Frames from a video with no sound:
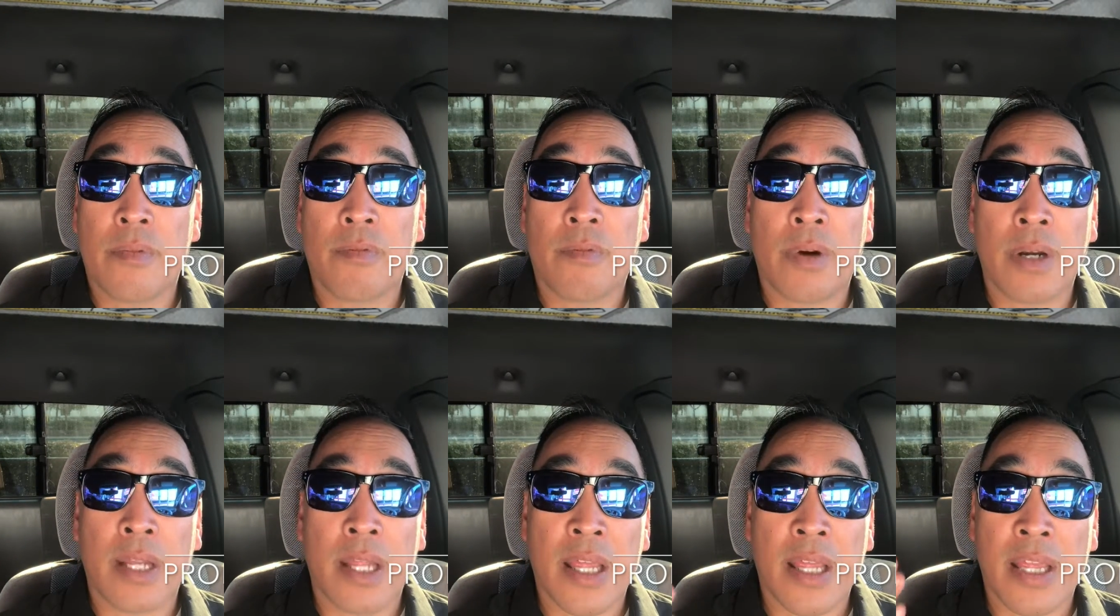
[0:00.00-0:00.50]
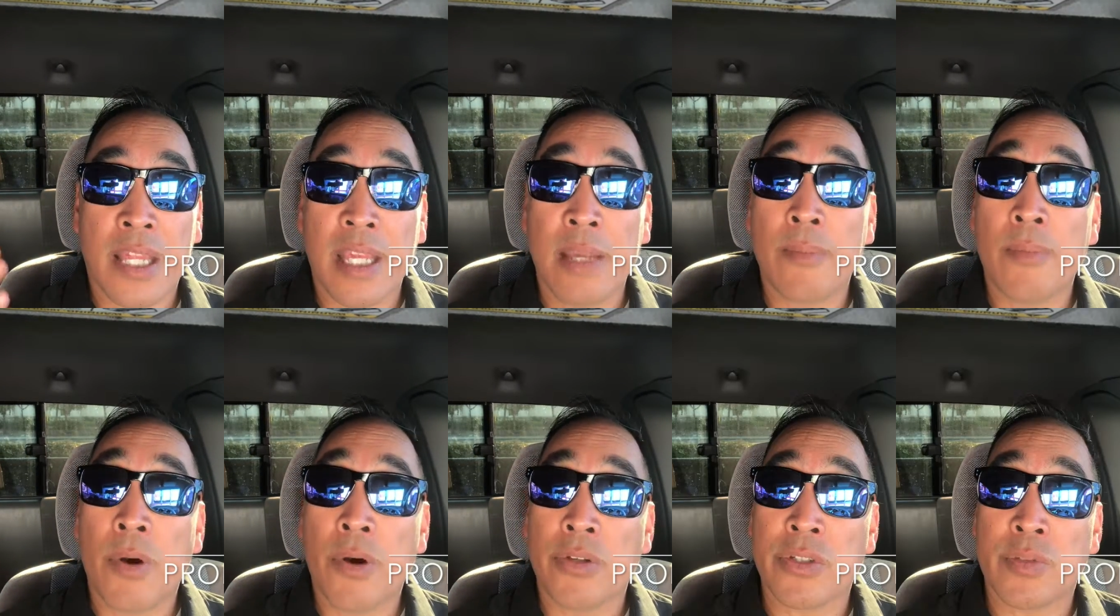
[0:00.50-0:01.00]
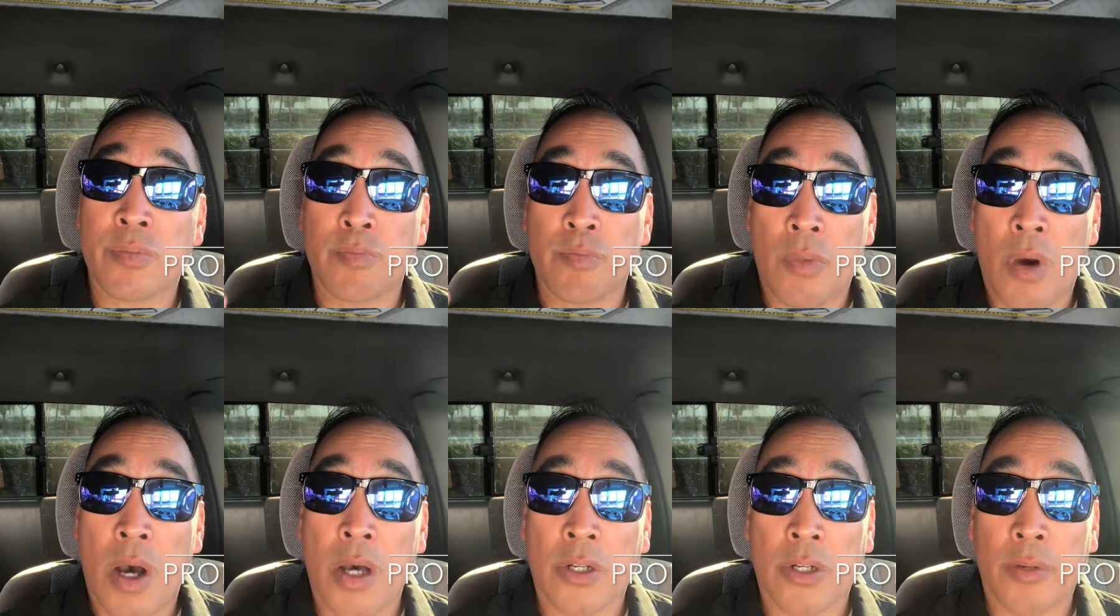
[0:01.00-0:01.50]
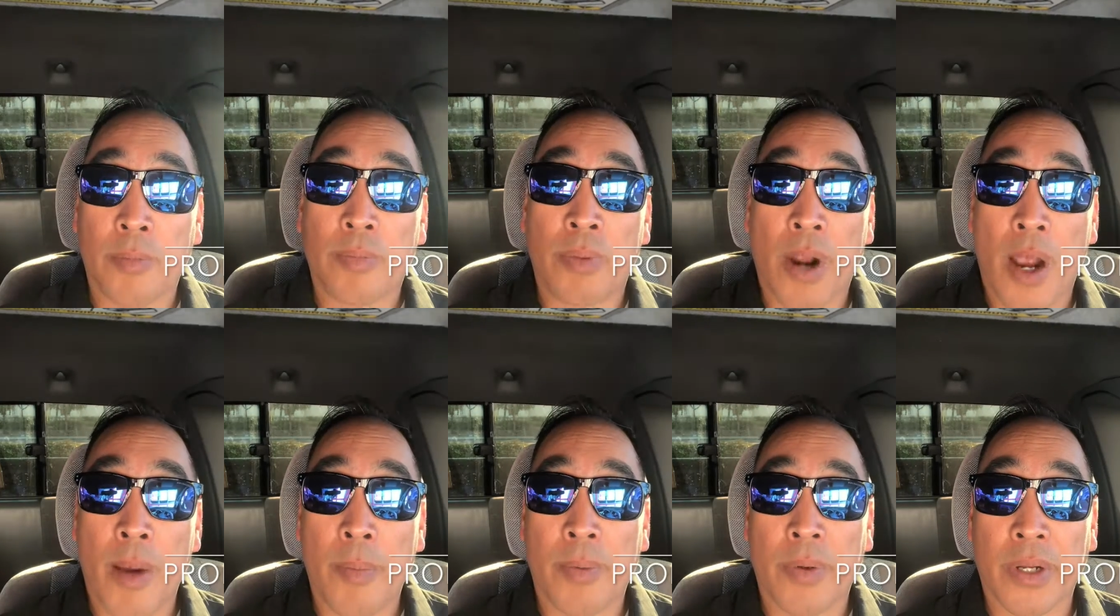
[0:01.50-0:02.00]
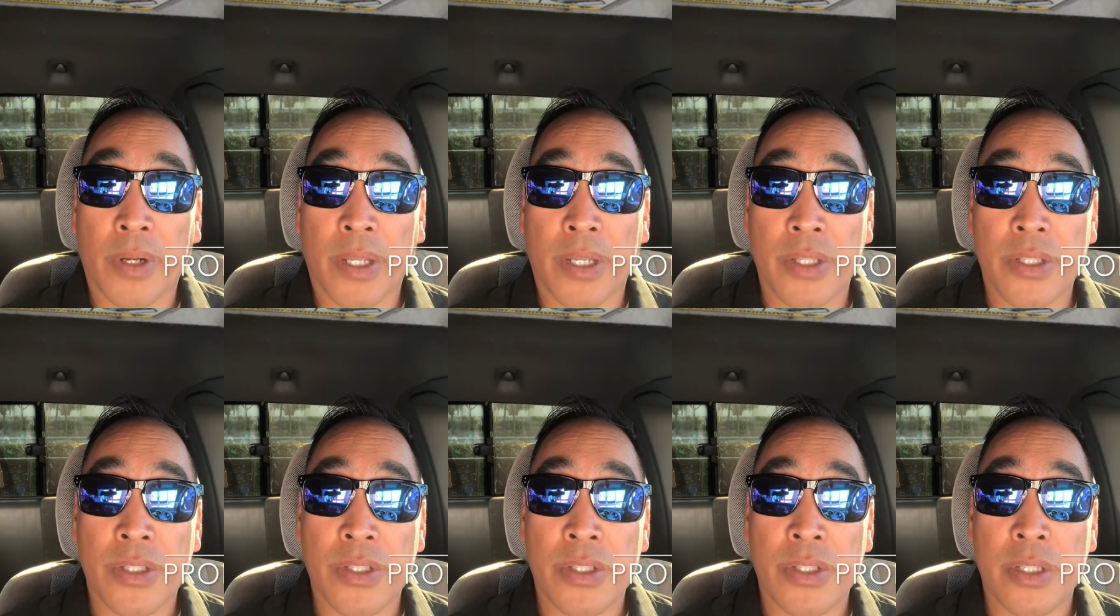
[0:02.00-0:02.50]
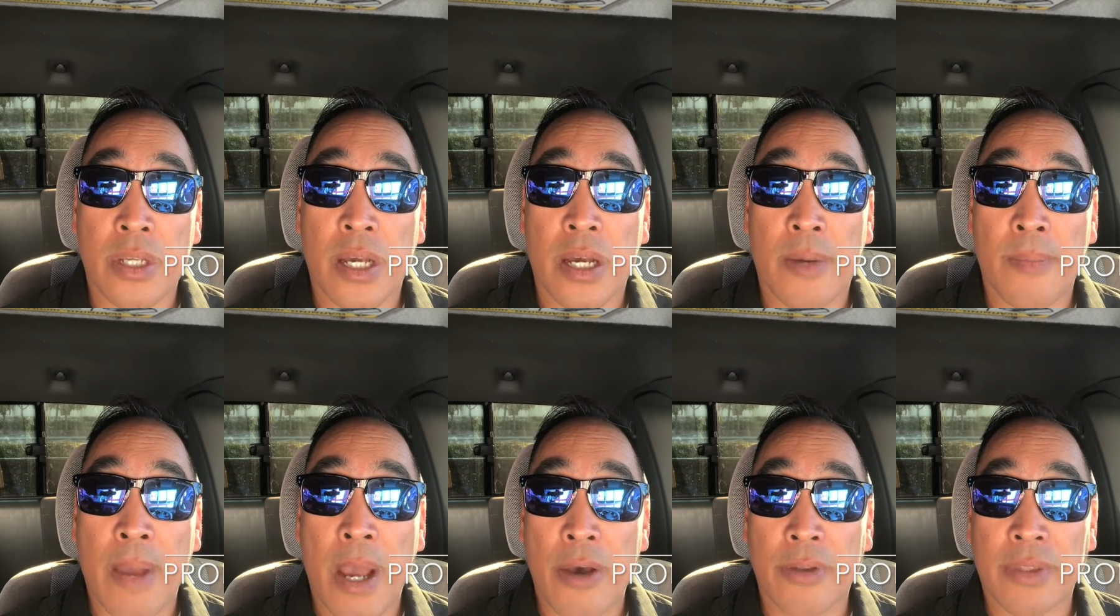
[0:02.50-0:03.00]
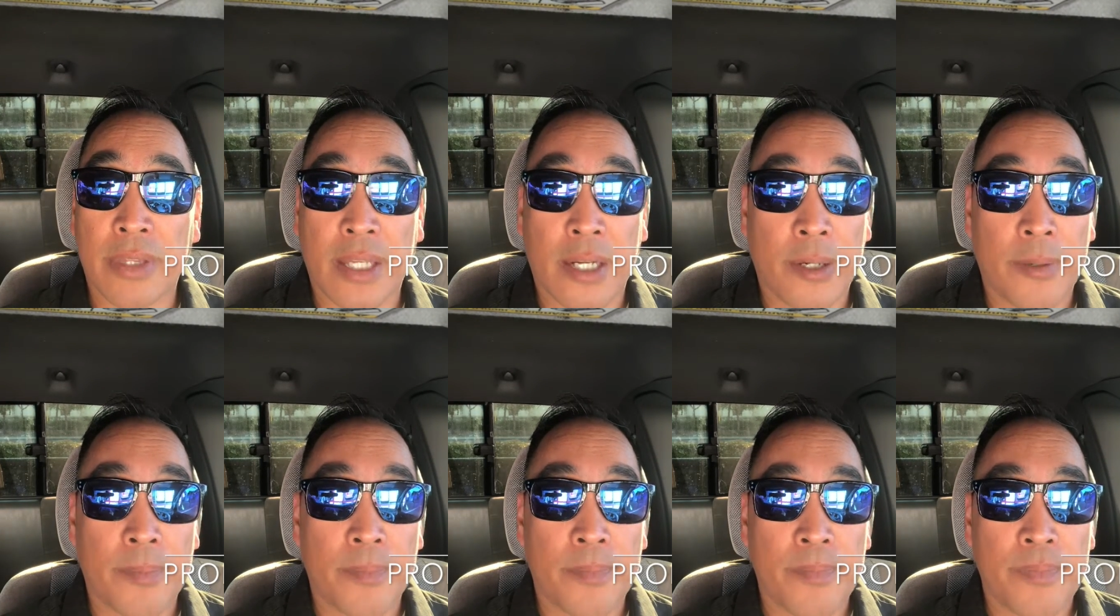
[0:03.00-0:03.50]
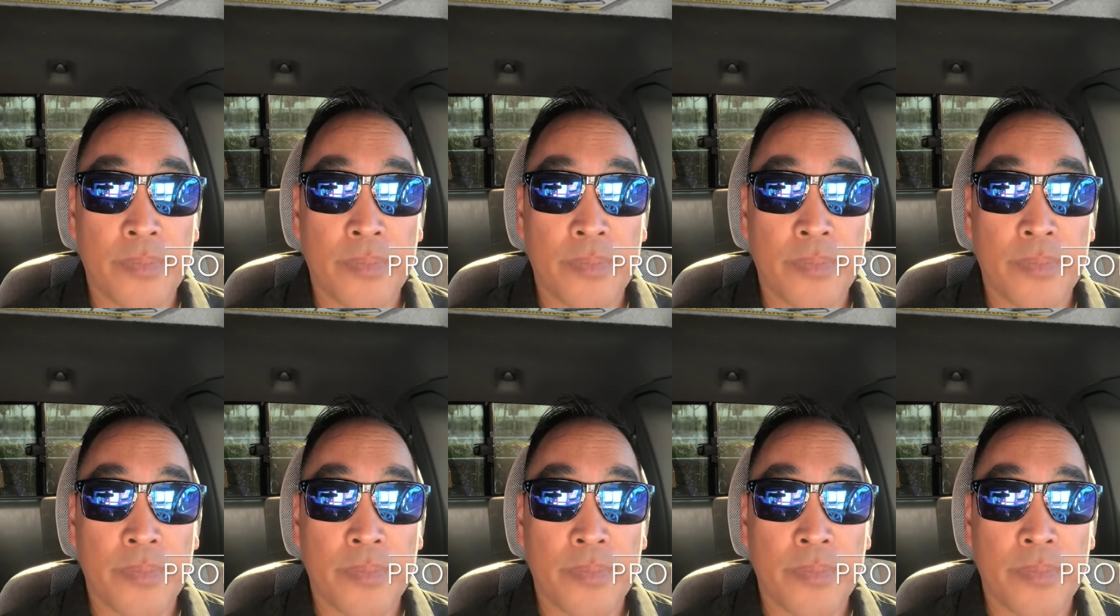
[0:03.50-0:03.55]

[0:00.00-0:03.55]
one of the most modern properties out there.